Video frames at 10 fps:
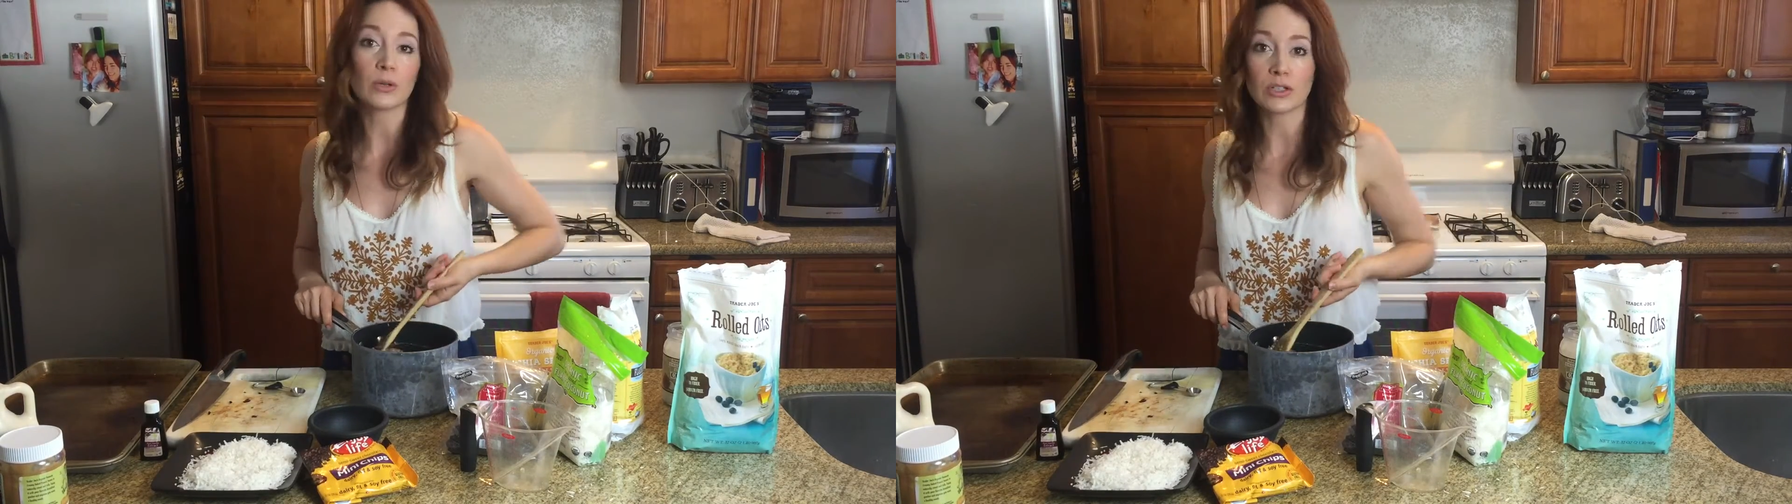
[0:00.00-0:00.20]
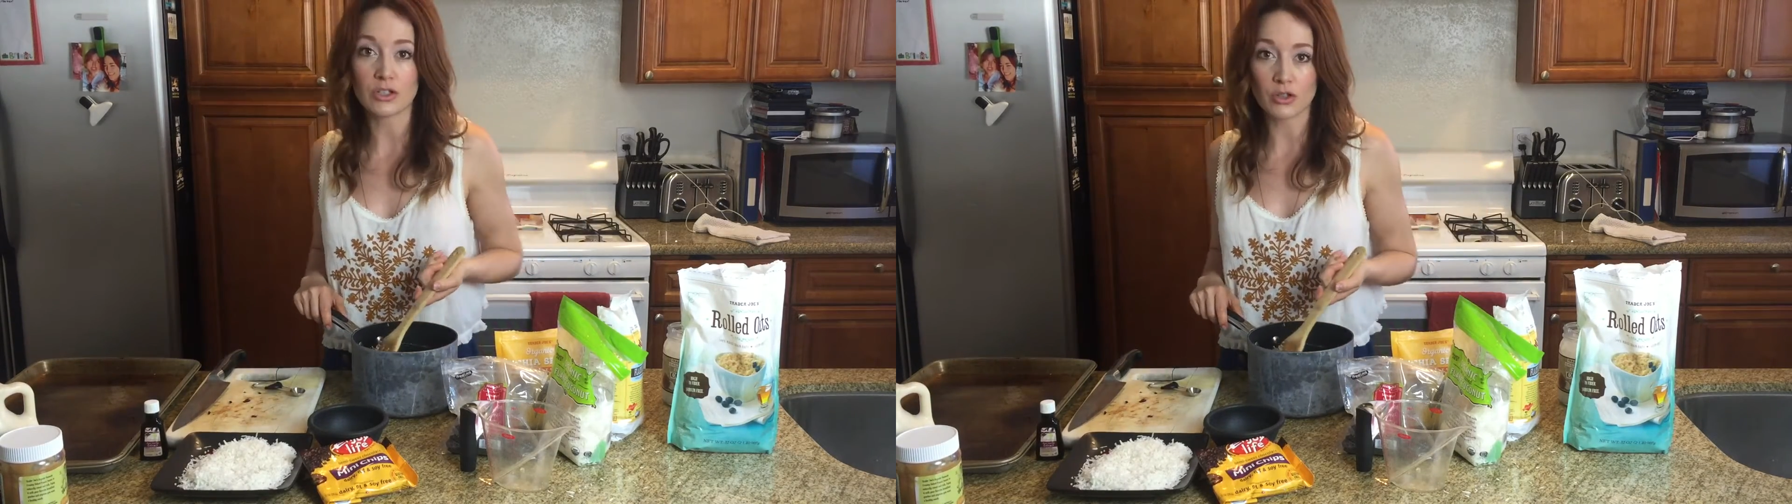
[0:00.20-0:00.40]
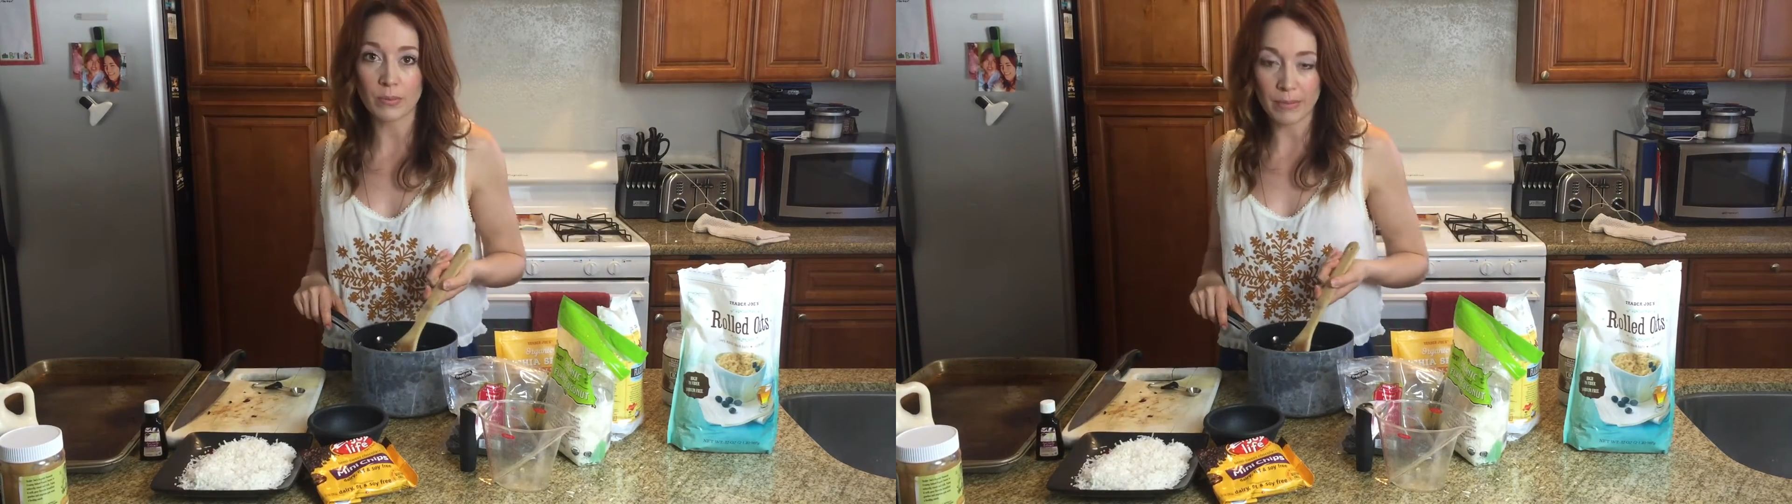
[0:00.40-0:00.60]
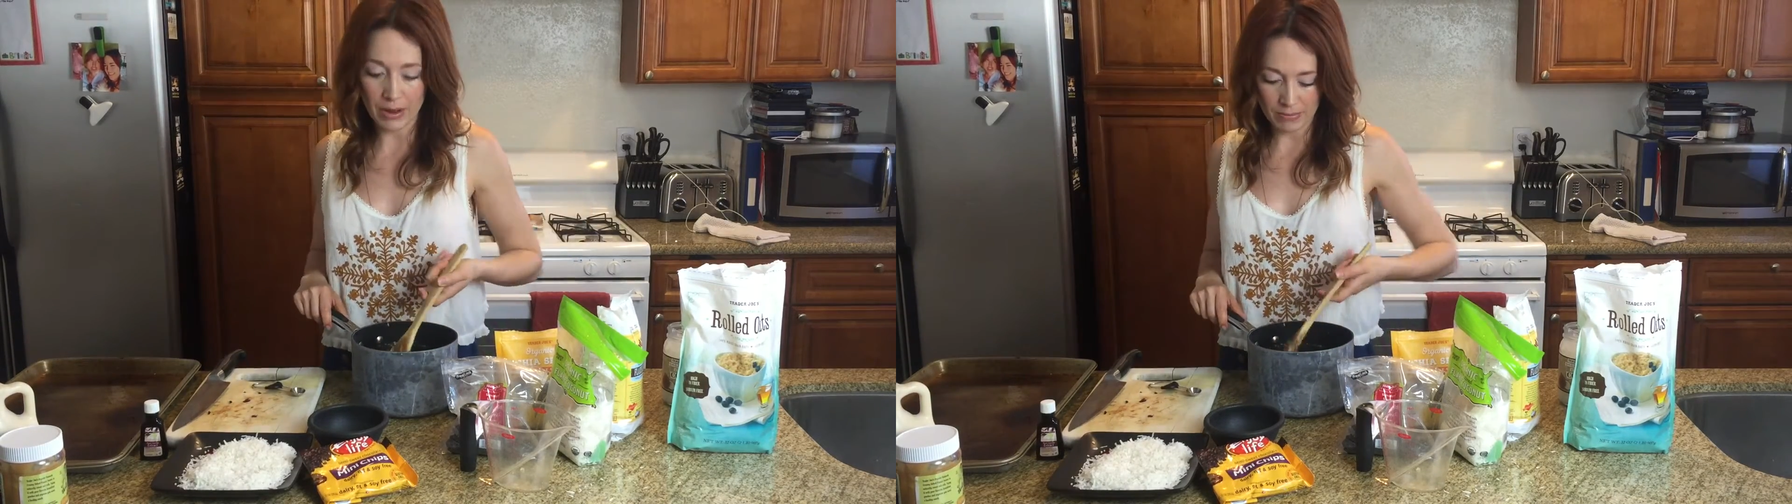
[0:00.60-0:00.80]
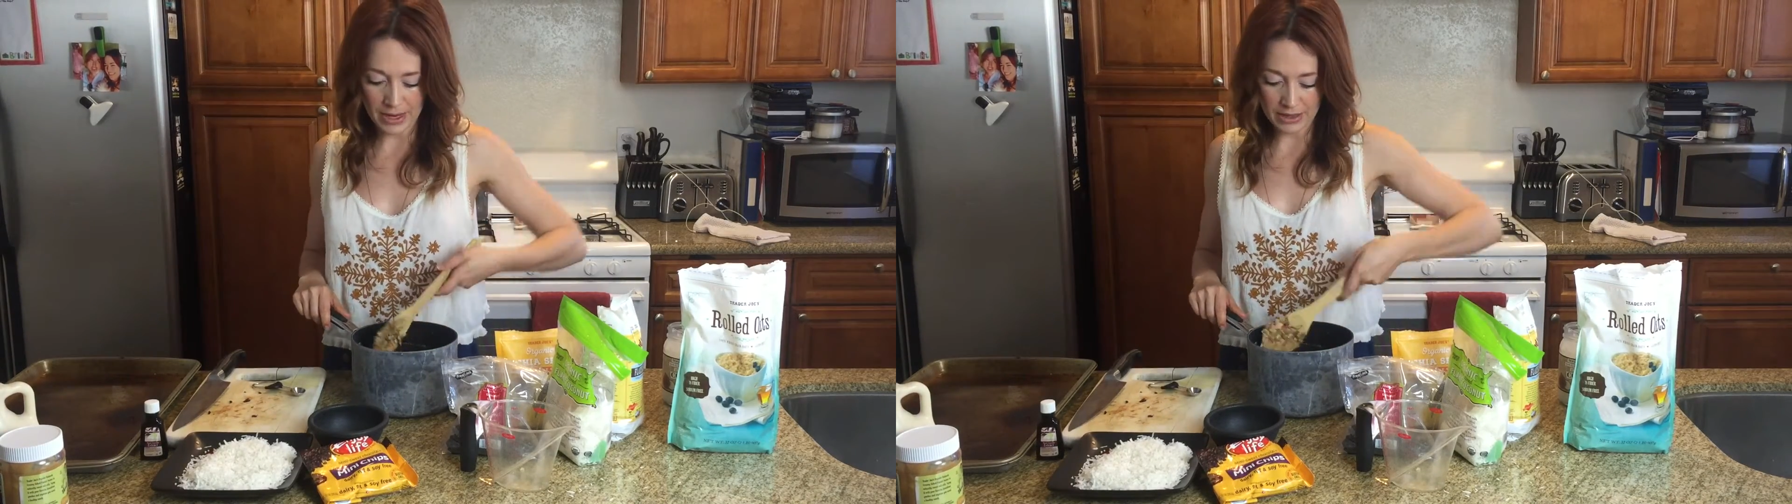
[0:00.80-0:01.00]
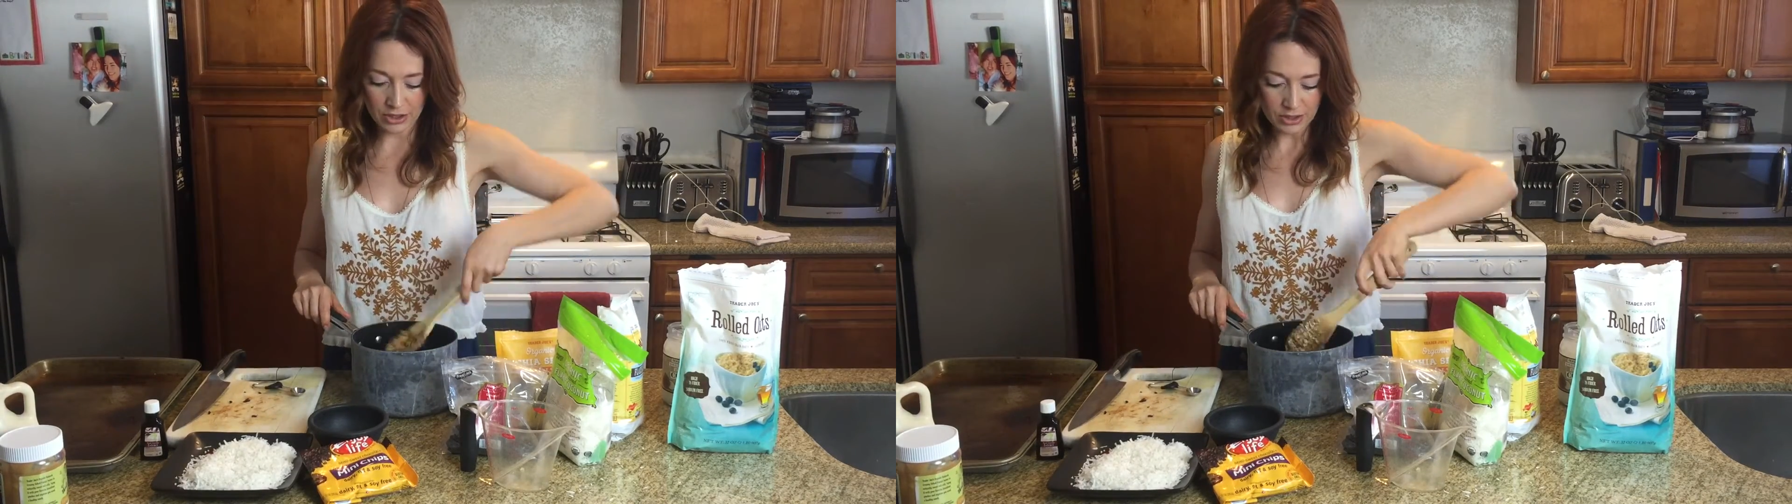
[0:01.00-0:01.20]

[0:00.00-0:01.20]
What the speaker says: we're going to scoop them out and make the